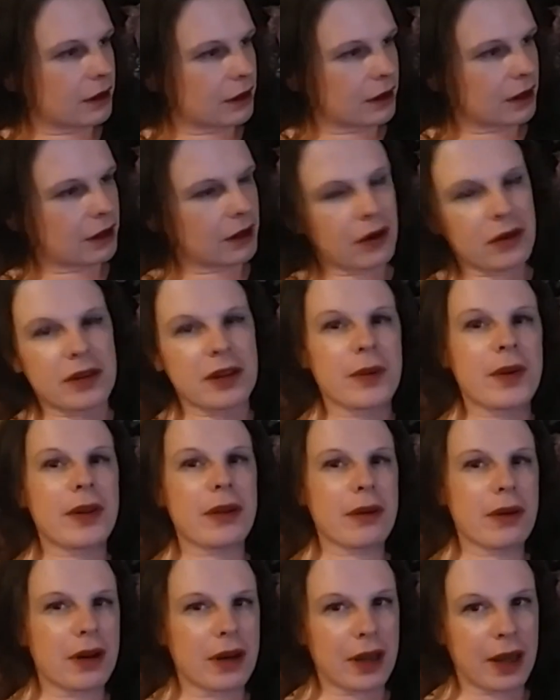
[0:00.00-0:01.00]
The clothes I
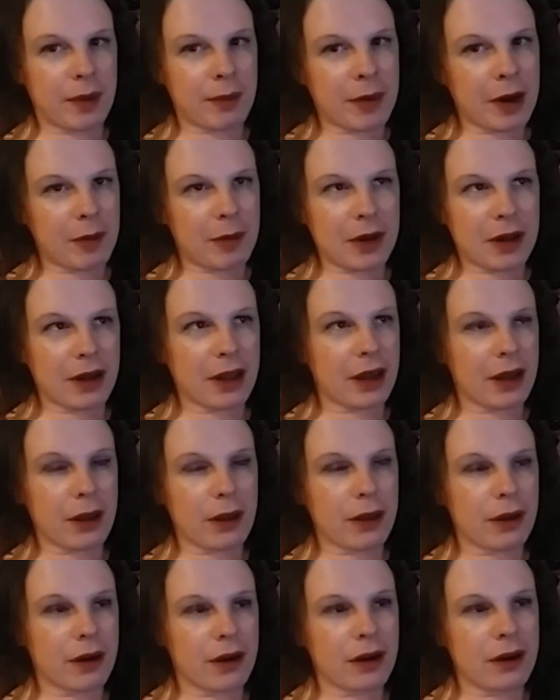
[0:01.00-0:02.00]
went through today might be like a
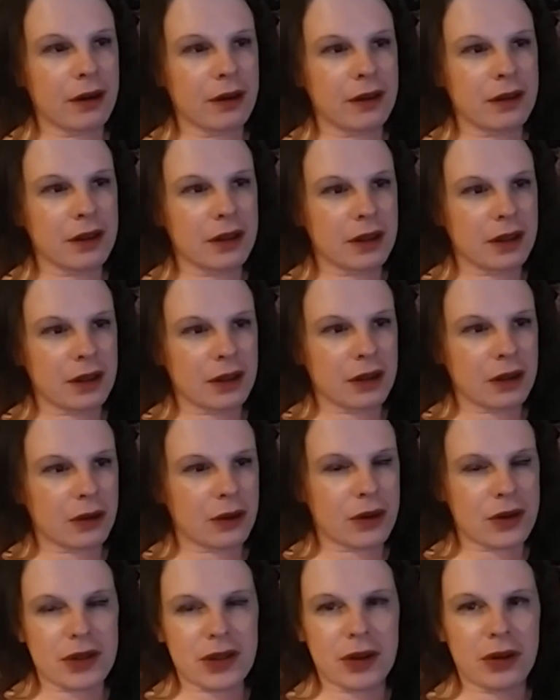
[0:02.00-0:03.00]
third
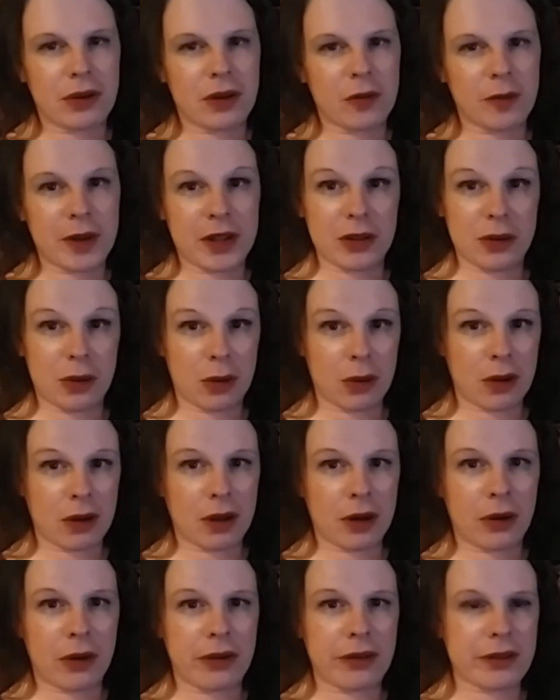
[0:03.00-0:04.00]
or so of my total
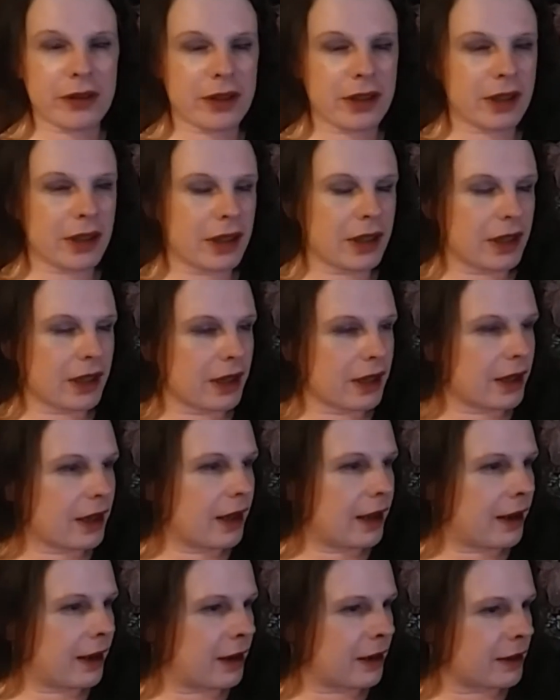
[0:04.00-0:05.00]
clothes,
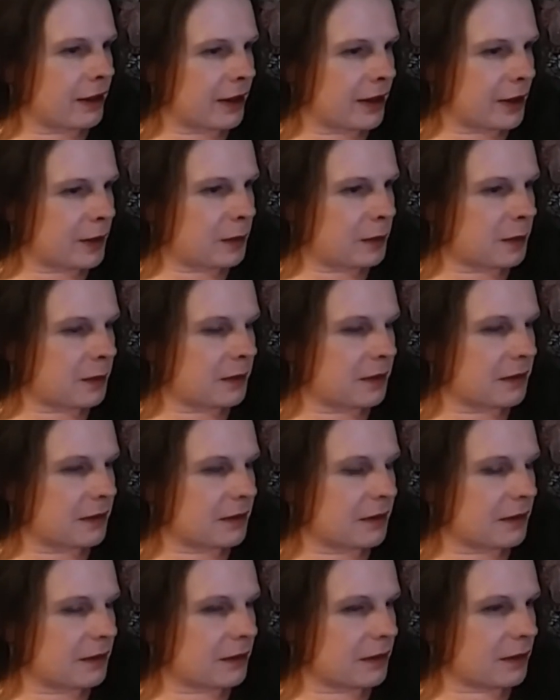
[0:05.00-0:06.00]
and
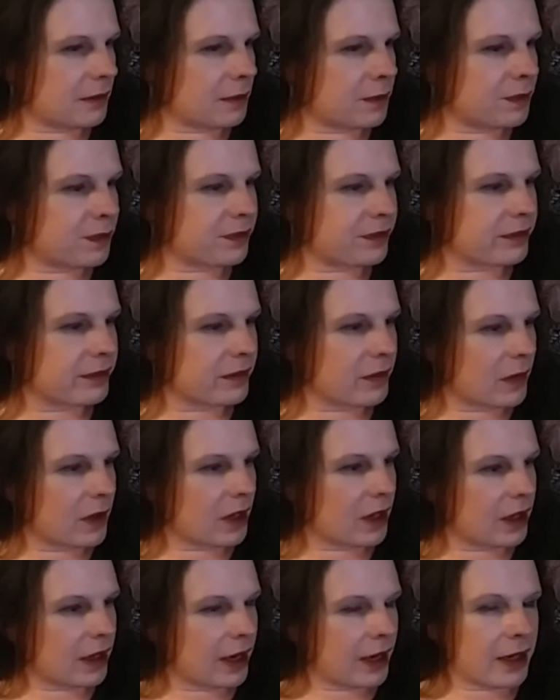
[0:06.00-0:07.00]

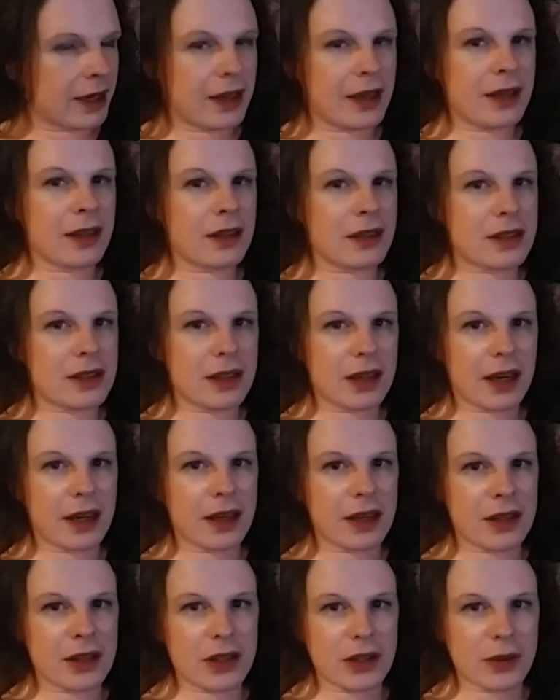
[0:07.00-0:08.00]
and I
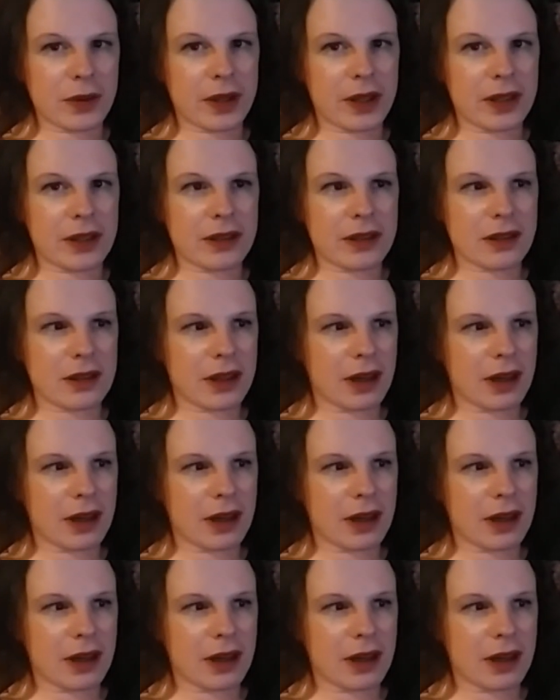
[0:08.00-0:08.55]
didn't do it